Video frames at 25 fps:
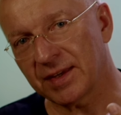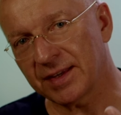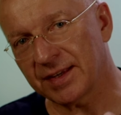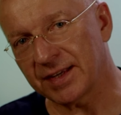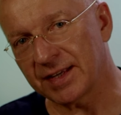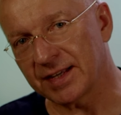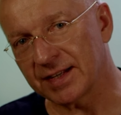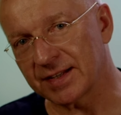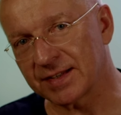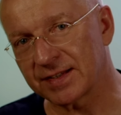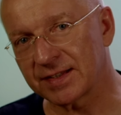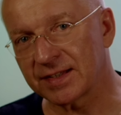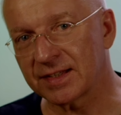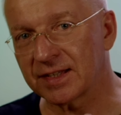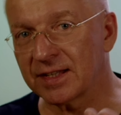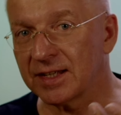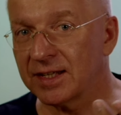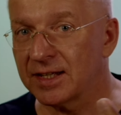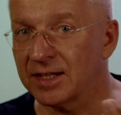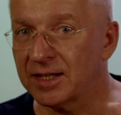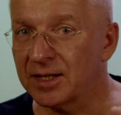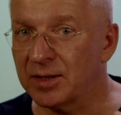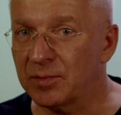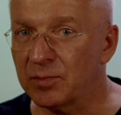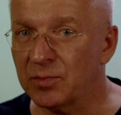is
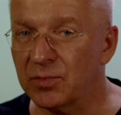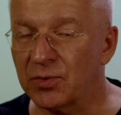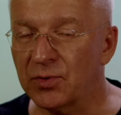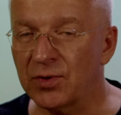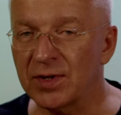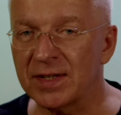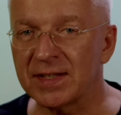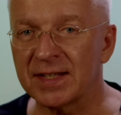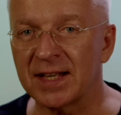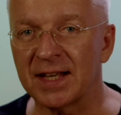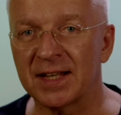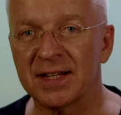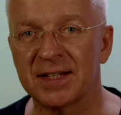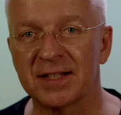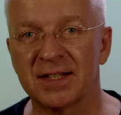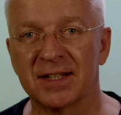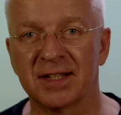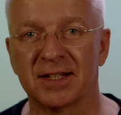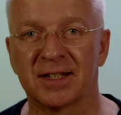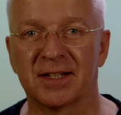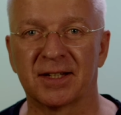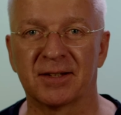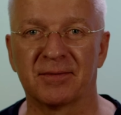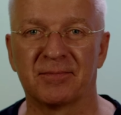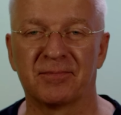
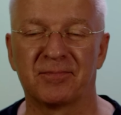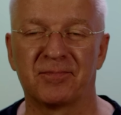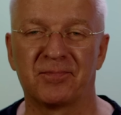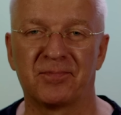presented.